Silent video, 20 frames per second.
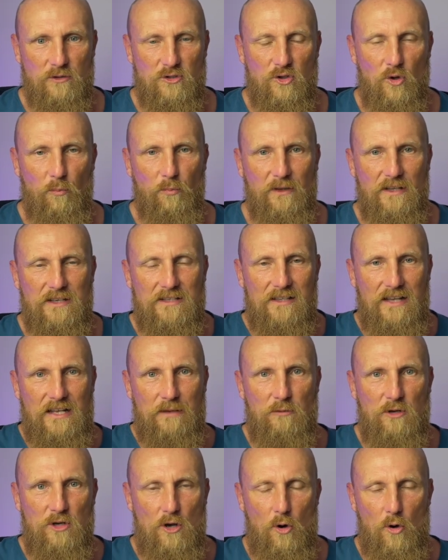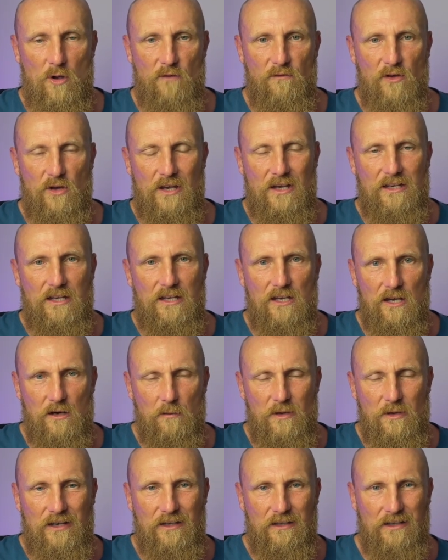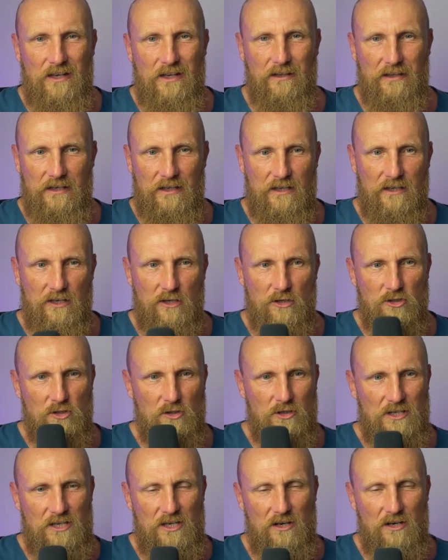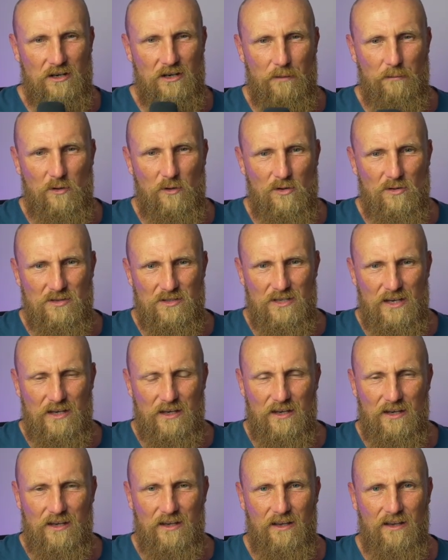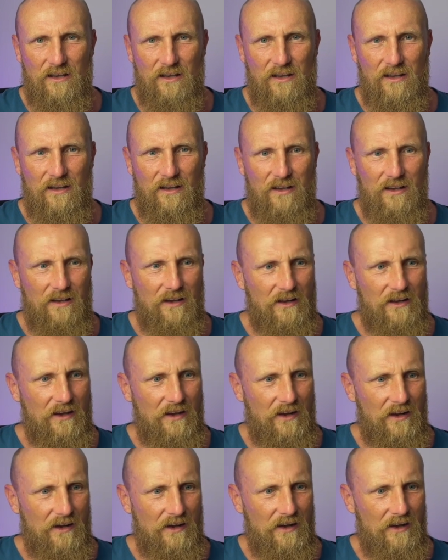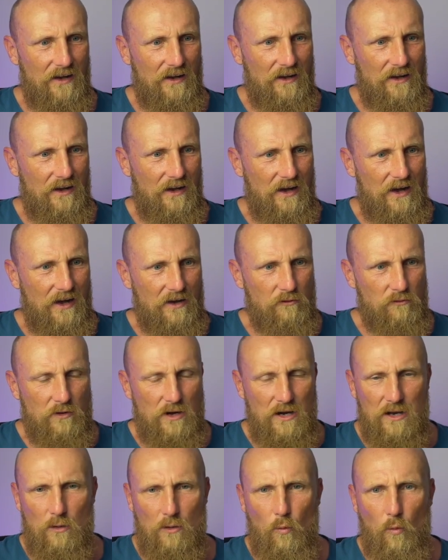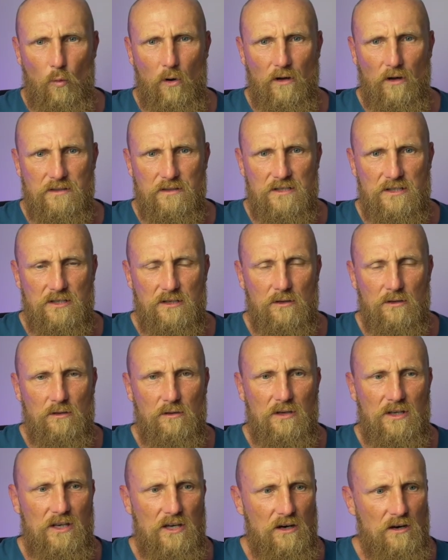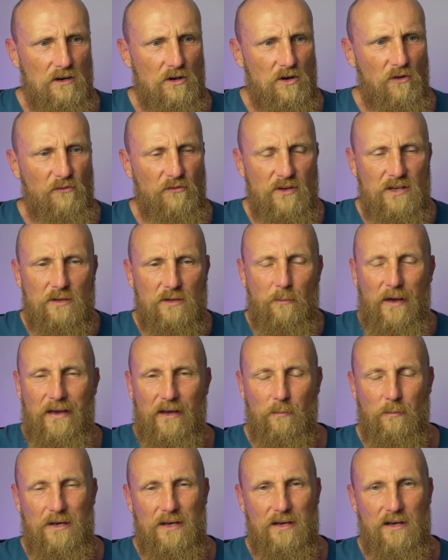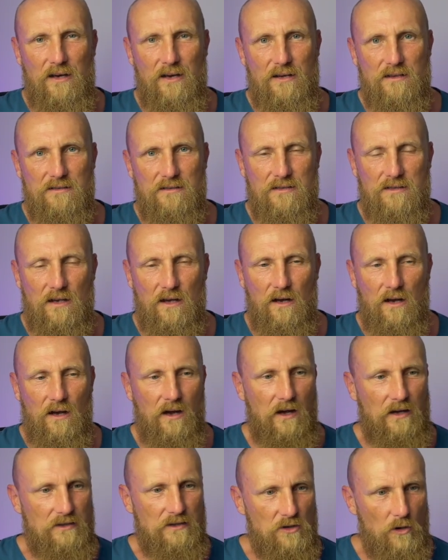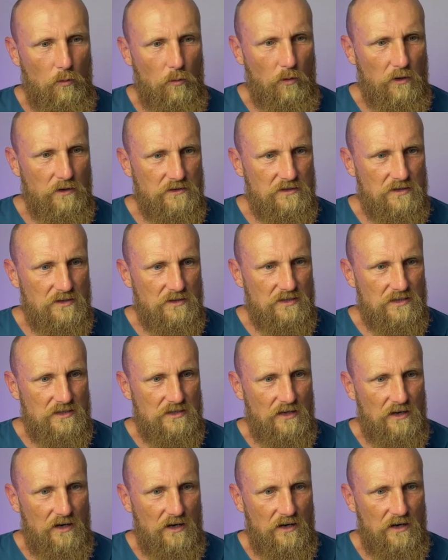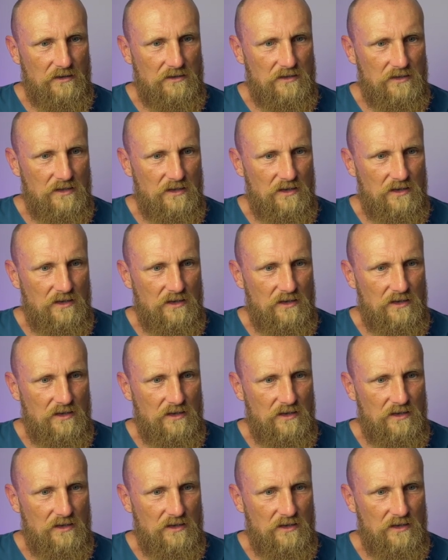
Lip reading: So please let me know if you can hear me clearly. Could you hear the music? I really want to hear your feedback because I don't want to start.